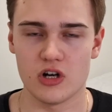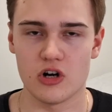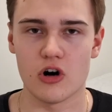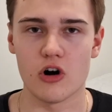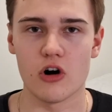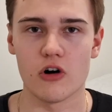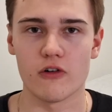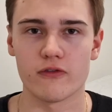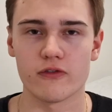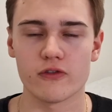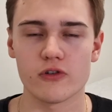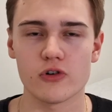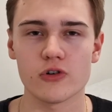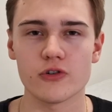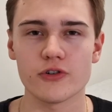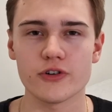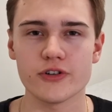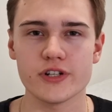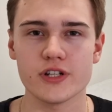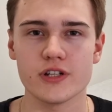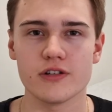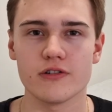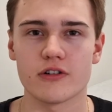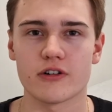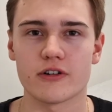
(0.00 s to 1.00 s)
Of
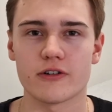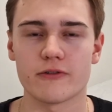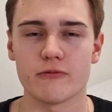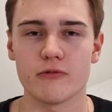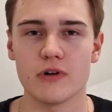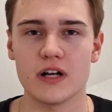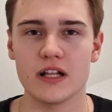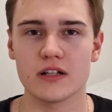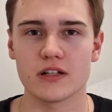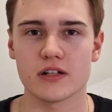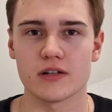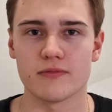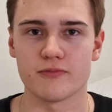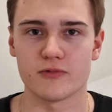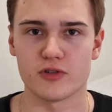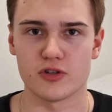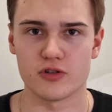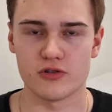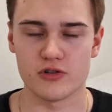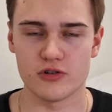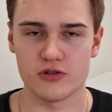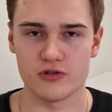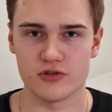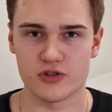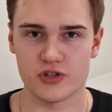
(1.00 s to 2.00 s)
course, you're welcome to
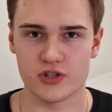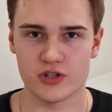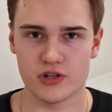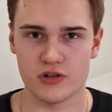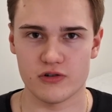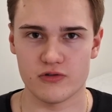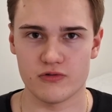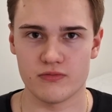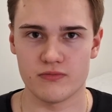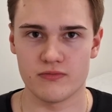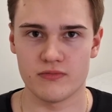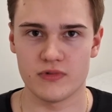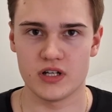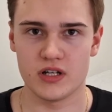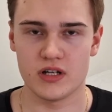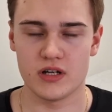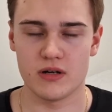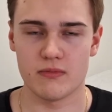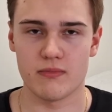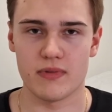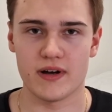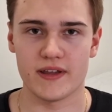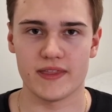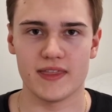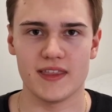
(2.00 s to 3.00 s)
do so,
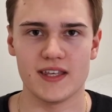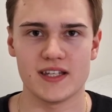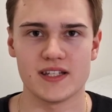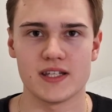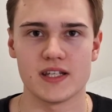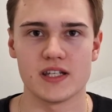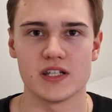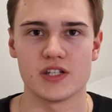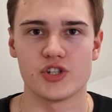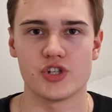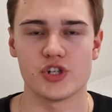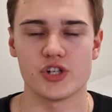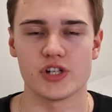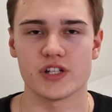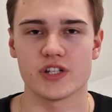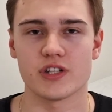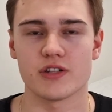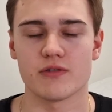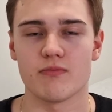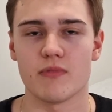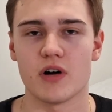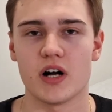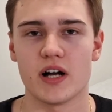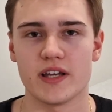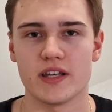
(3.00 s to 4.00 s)
but this is just
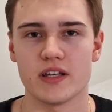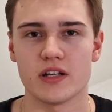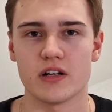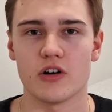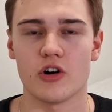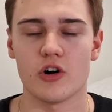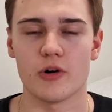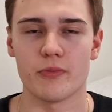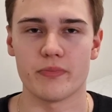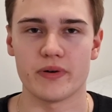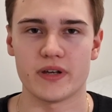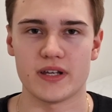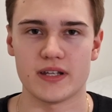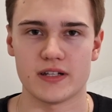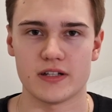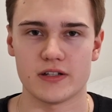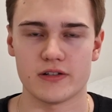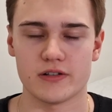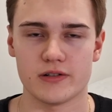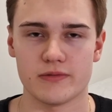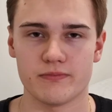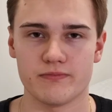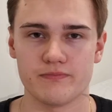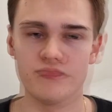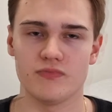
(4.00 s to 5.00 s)
my opinion.
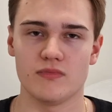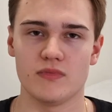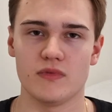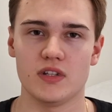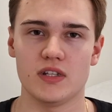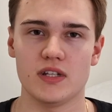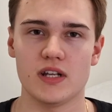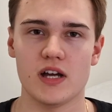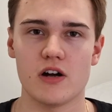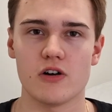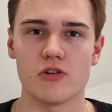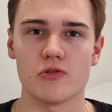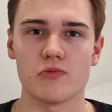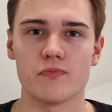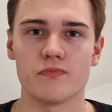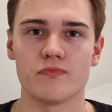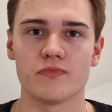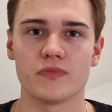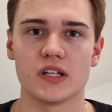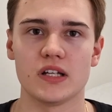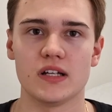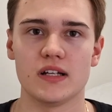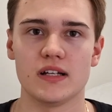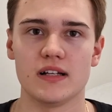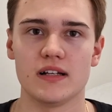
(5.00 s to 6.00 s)
Now,
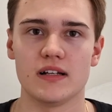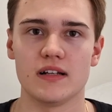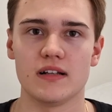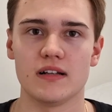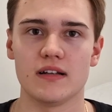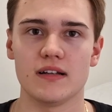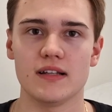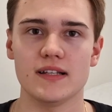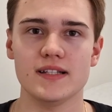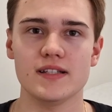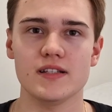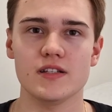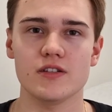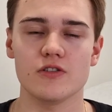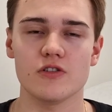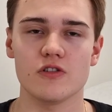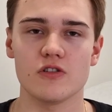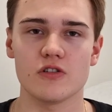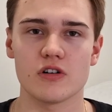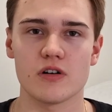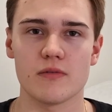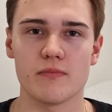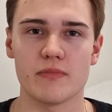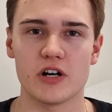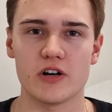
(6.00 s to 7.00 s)
let's
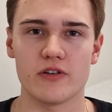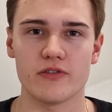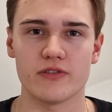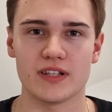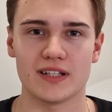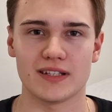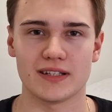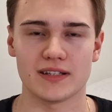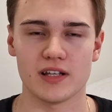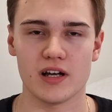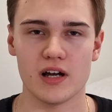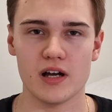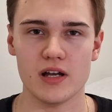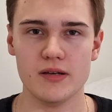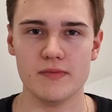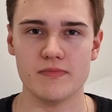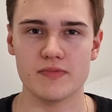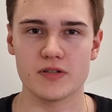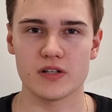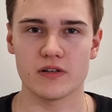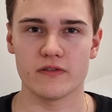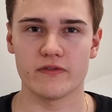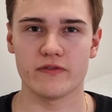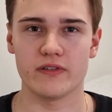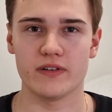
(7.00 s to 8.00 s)
talk about the types
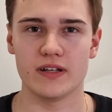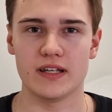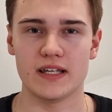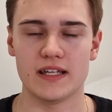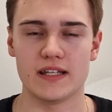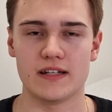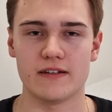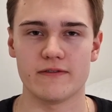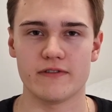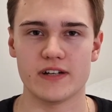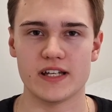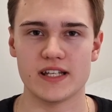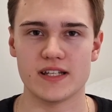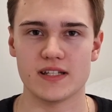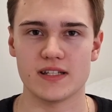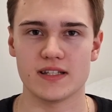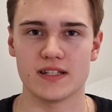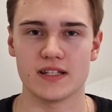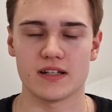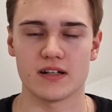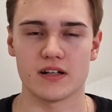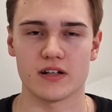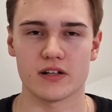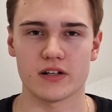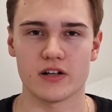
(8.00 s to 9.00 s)
of
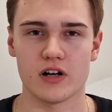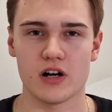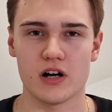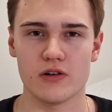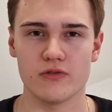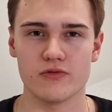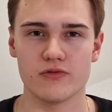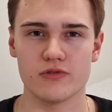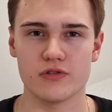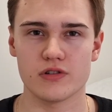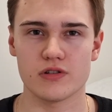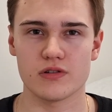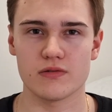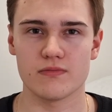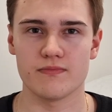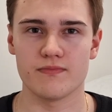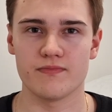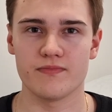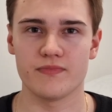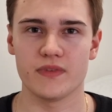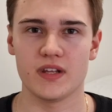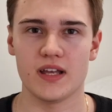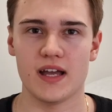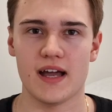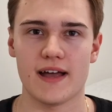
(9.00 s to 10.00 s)
investing accounts
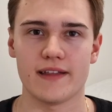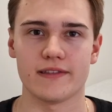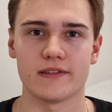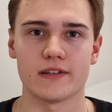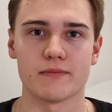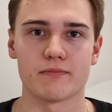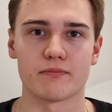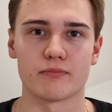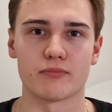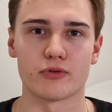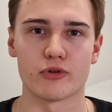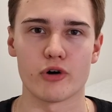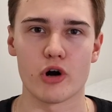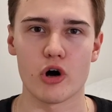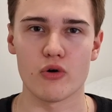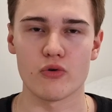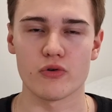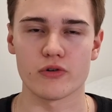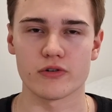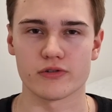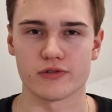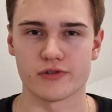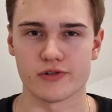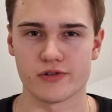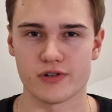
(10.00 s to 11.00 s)
and the
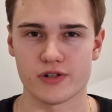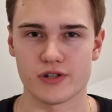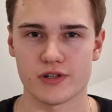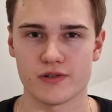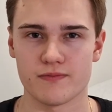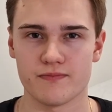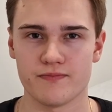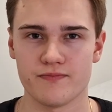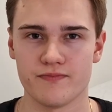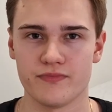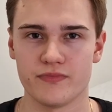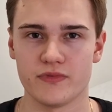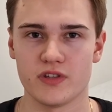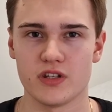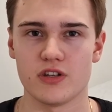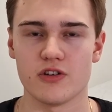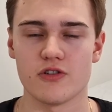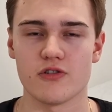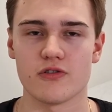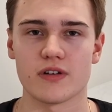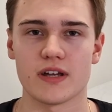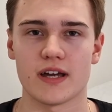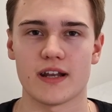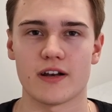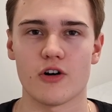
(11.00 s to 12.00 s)
brokers
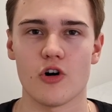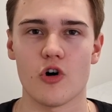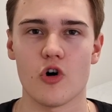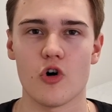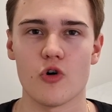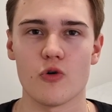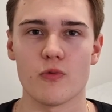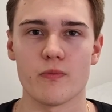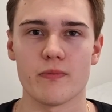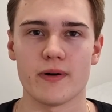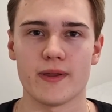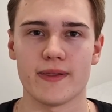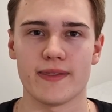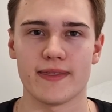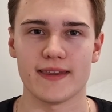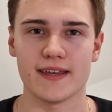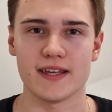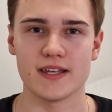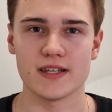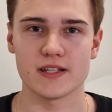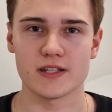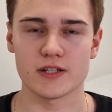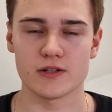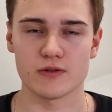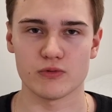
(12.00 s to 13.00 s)
you can open
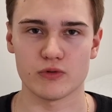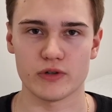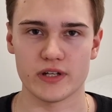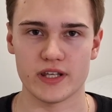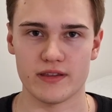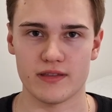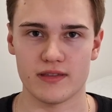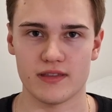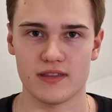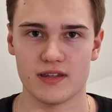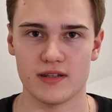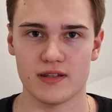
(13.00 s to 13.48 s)
these with.